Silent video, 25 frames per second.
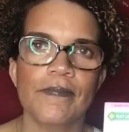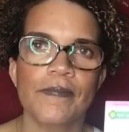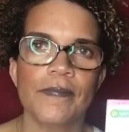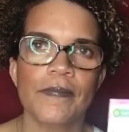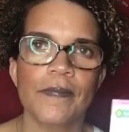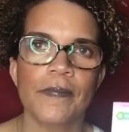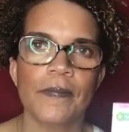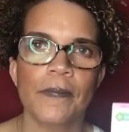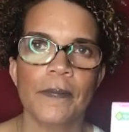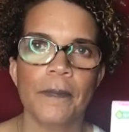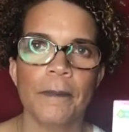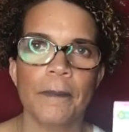
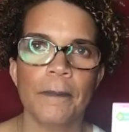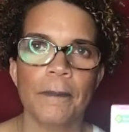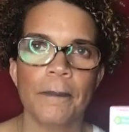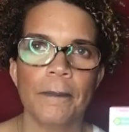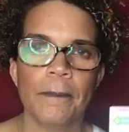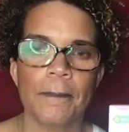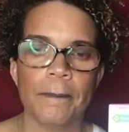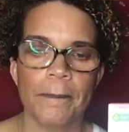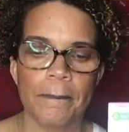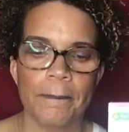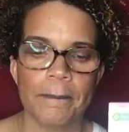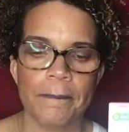
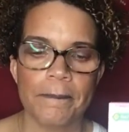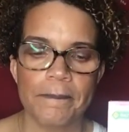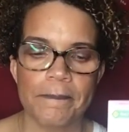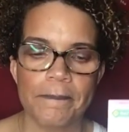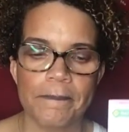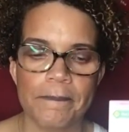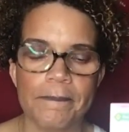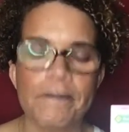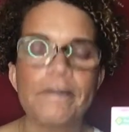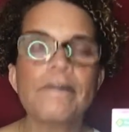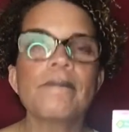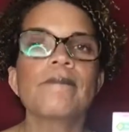
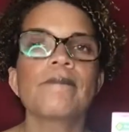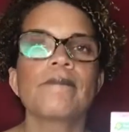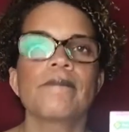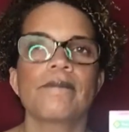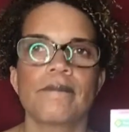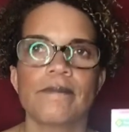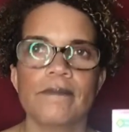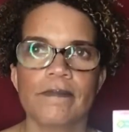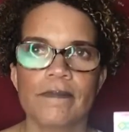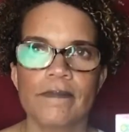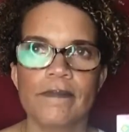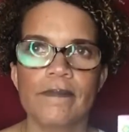
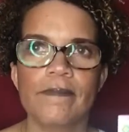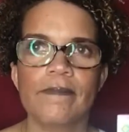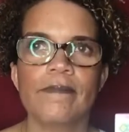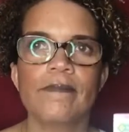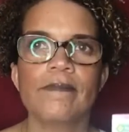No words are spoken by the person on screen.